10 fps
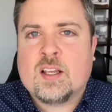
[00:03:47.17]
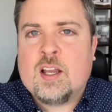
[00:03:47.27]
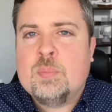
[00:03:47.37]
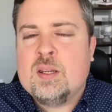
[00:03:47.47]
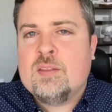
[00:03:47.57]
a
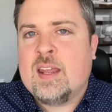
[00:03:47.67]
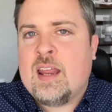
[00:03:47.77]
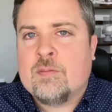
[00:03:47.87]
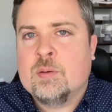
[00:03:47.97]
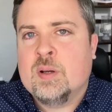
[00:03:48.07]
company that
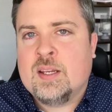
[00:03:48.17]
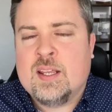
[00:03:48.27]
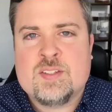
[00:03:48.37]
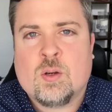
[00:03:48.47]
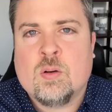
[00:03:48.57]
everybody
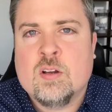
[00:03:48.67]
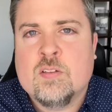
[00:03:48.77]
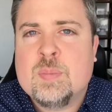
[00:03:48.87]
has heard of,